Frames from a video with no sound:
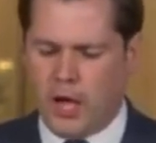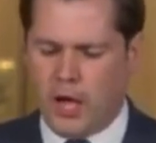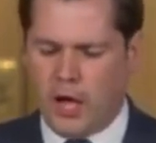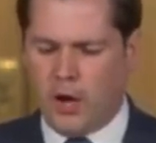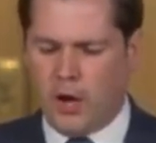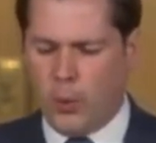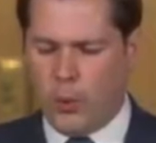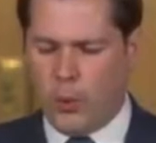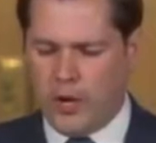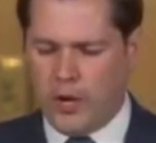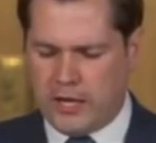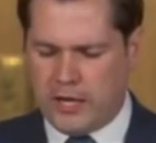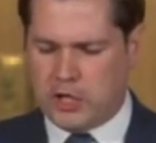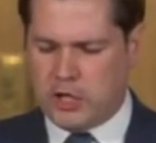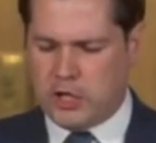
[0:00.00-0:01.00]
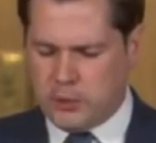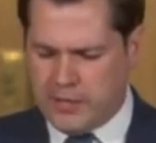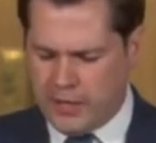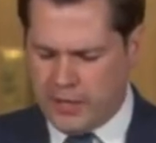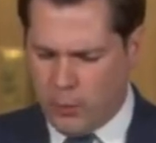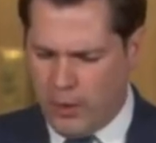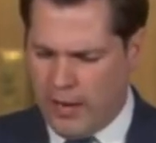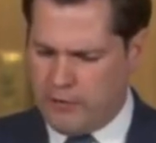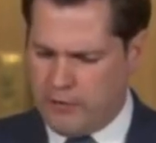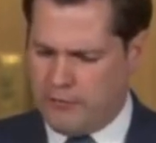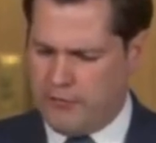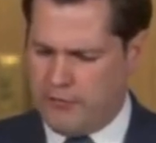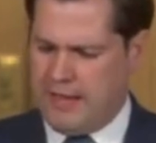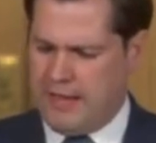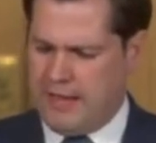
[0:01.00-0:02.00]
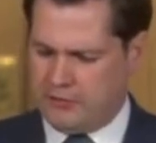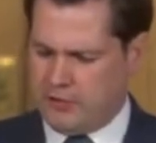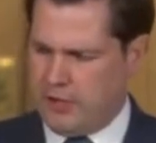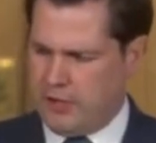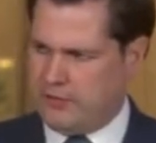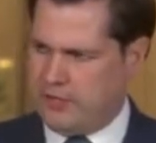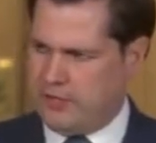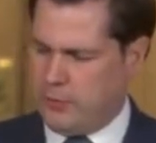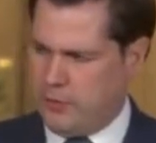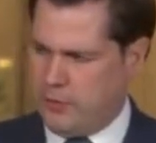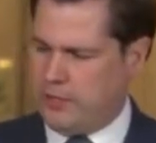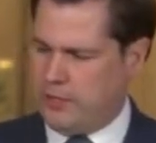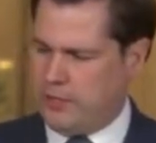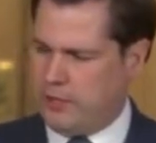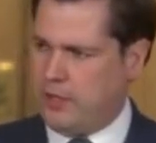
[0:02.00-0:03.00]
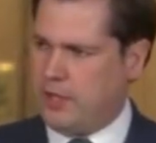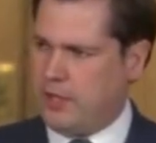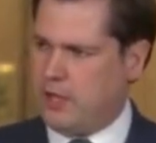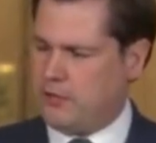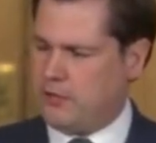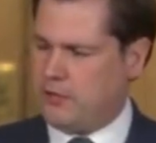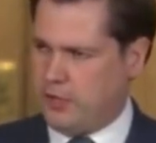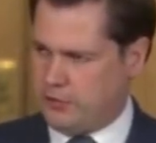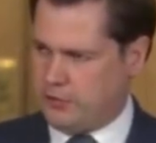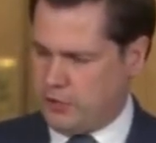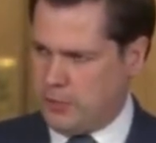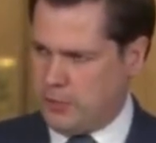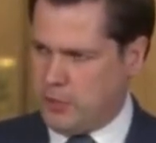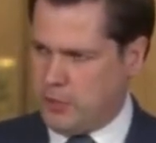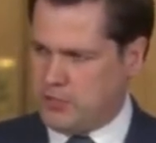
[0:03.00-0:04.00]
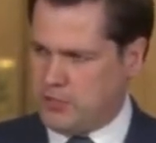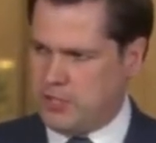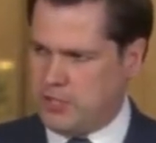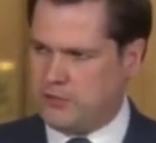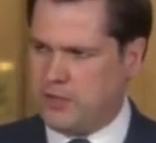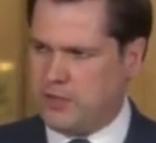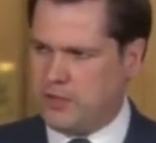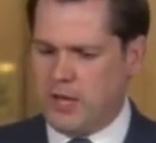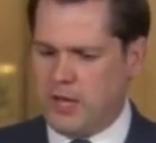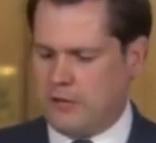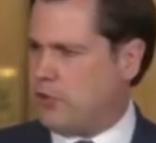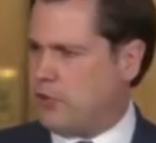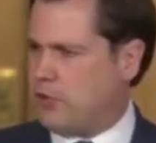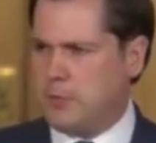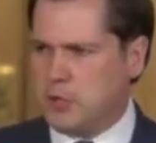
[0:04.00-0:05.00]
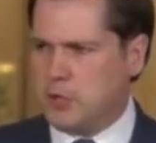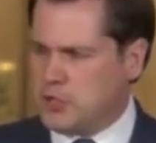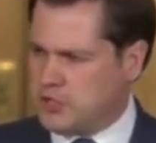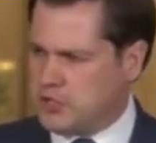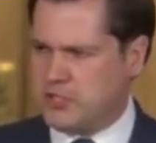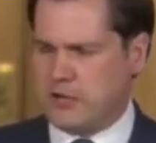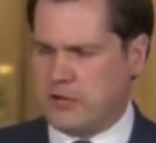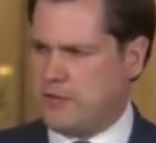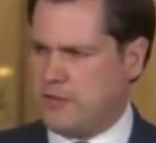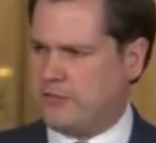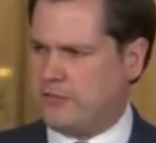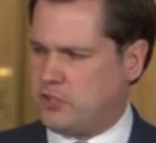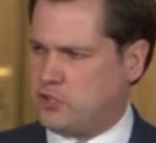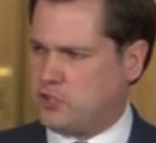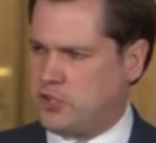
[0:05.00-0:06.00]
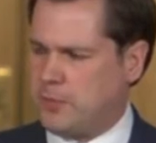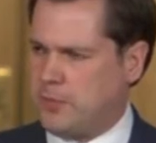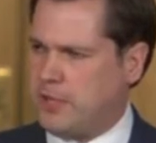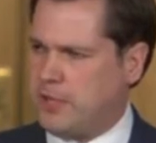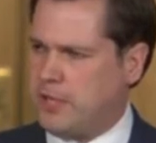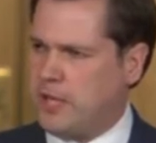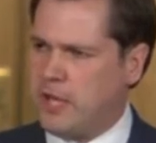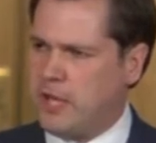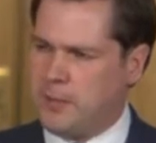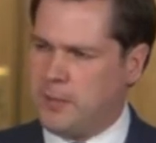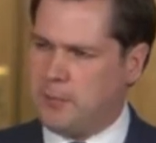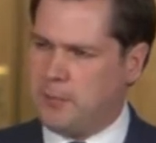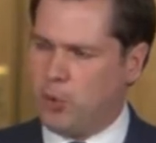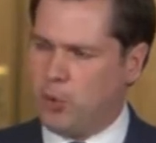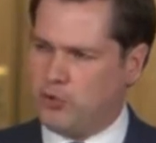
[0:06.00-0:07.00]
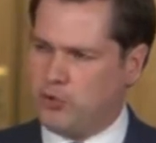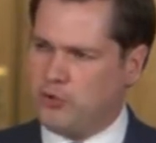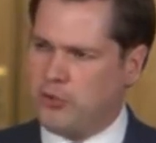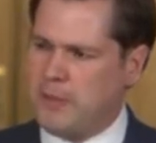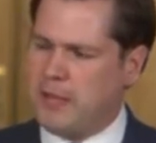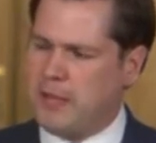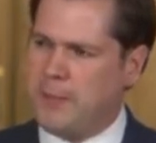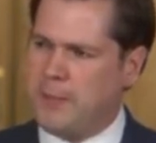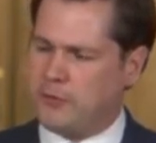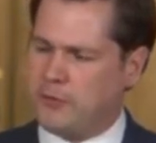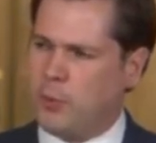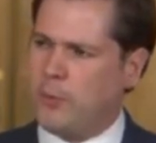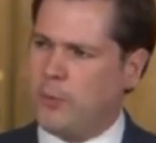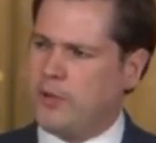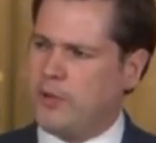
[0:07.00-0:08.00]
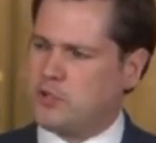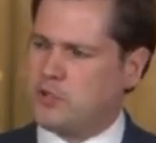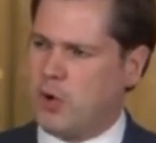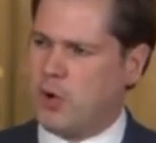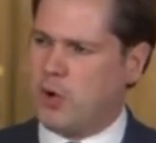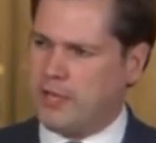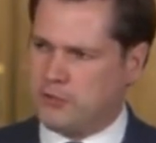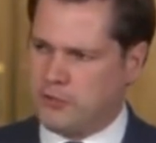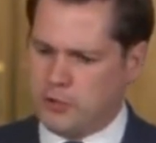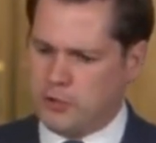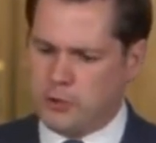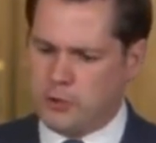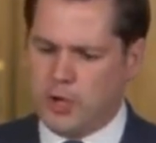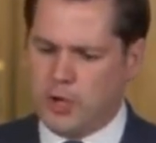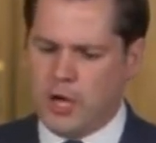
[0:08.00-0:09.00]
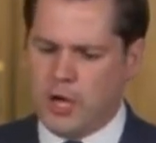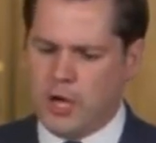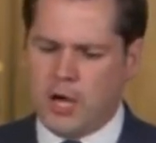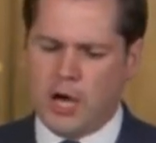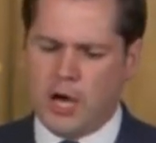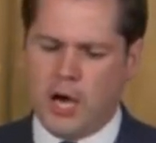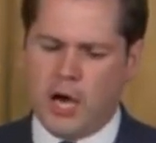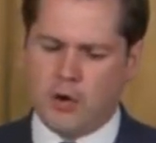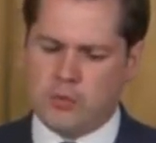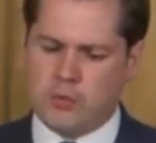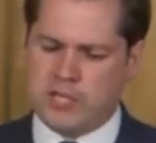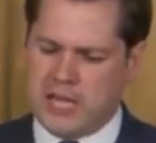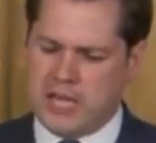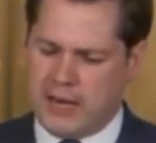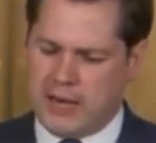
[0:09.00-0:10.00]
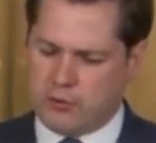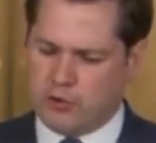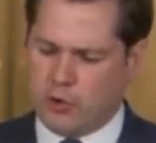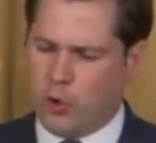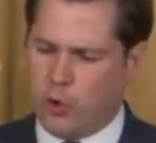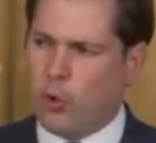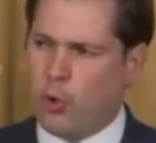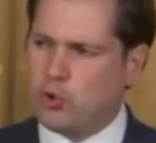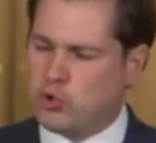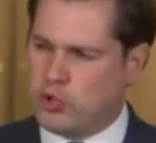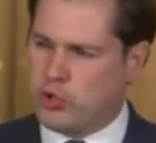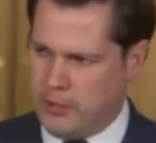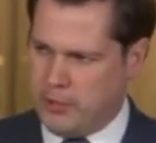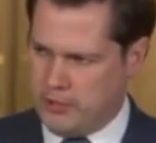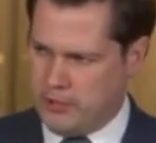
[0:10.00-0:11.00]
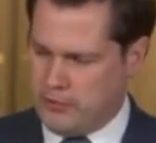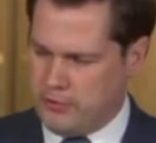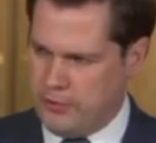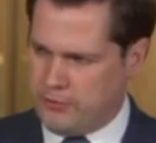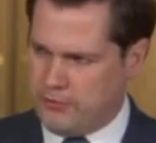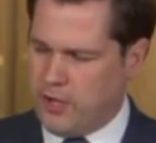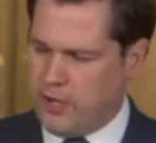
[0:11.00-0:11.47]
We're acutely aware of the anxiety within certain communities. As Community Secretary, that's extremely important to me, and that's why we're trying to reach out to all communities